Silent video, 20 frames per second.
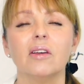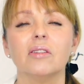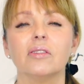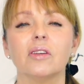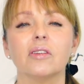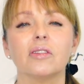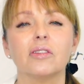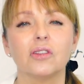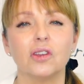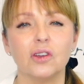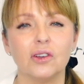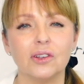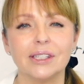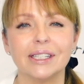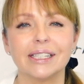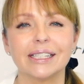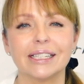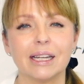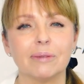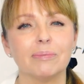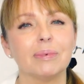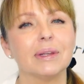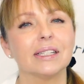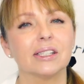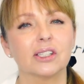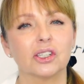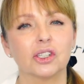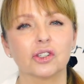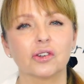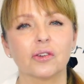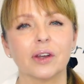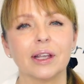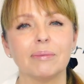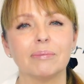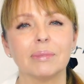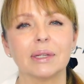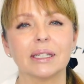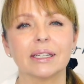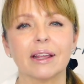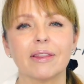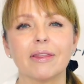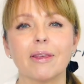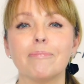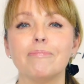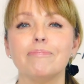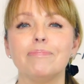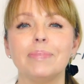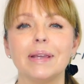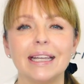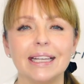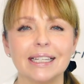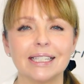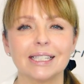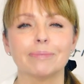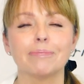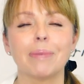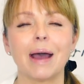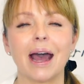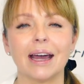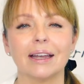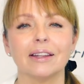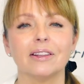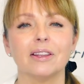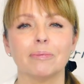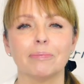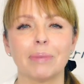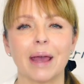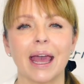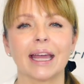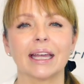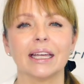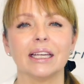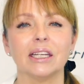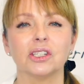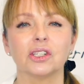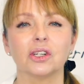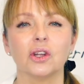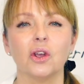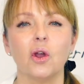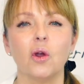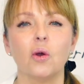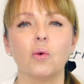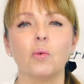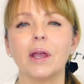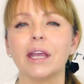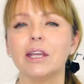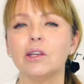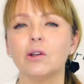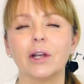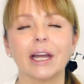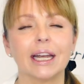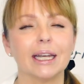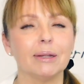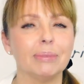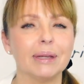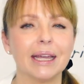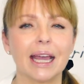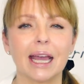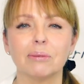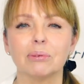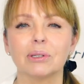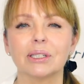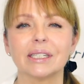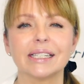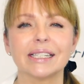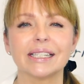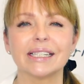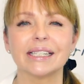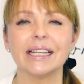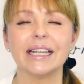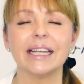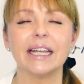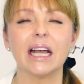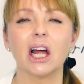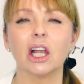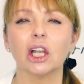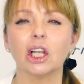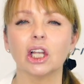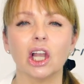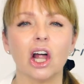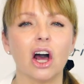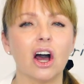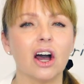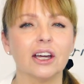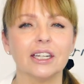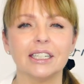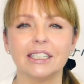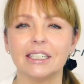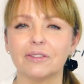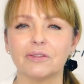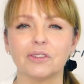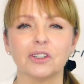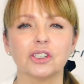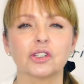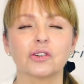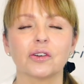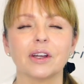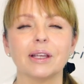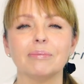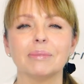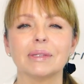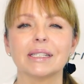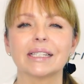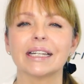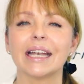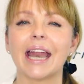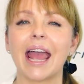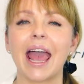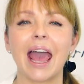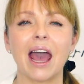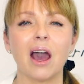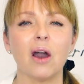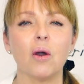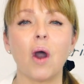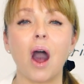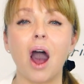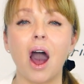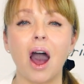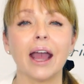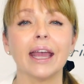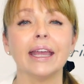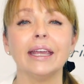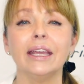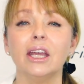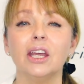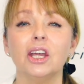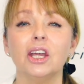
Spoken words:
The third step is the treatment, the biggest part of the package, where you're going to be able to see a lot of different treatments and how I